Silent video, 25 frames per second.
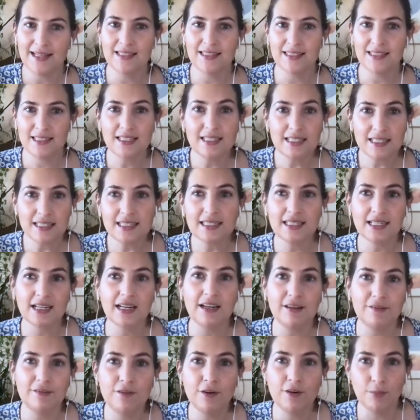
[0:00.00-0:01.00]

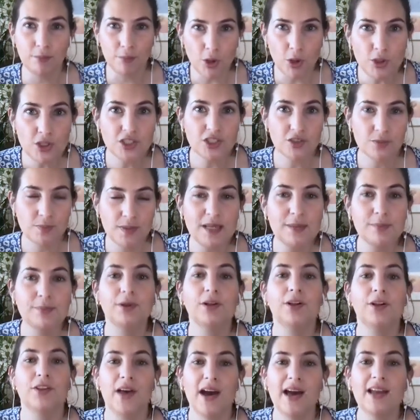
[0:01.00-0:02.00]
statistically, for most
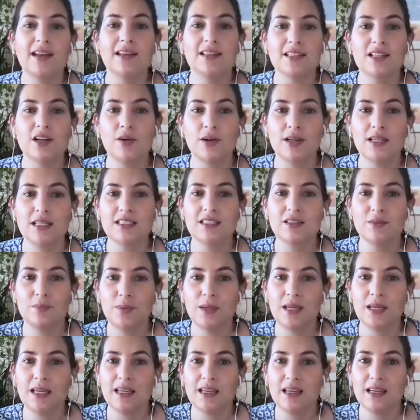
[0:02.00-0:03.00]
people, that is going to
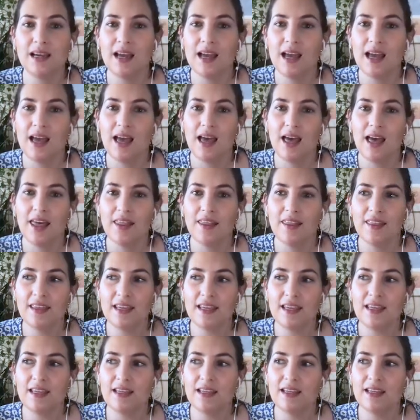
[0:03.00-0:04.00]
be
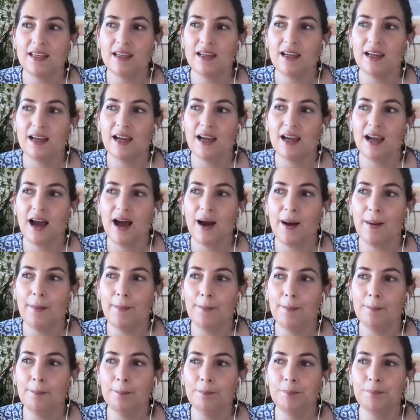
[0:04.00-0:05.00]
the
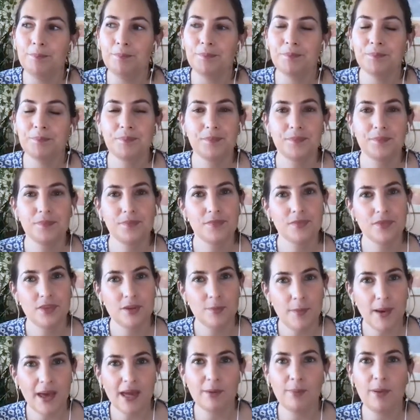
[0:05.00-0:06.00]

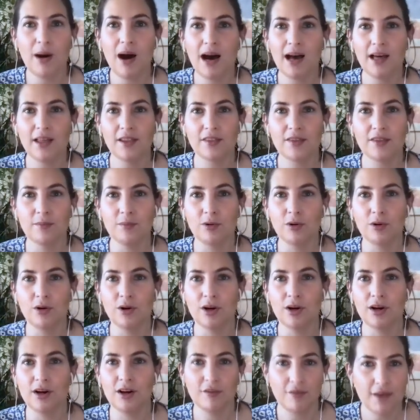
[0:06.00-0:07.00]
better path, the
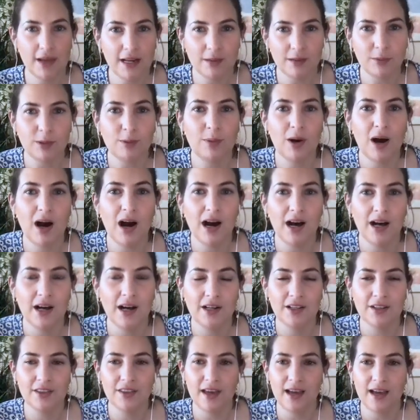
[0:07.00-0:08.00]
more available
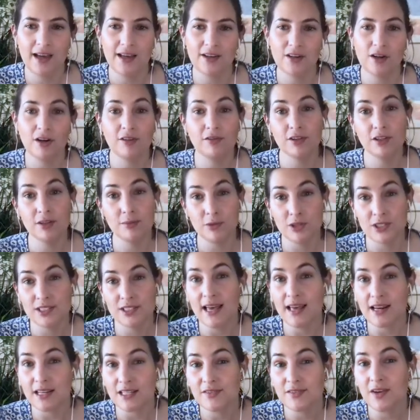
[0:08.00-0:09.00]
path, and often the more
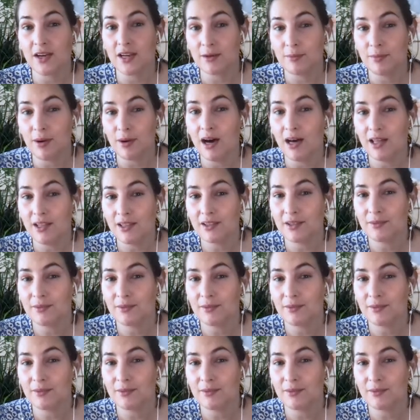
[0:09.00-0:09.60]
satisfying path.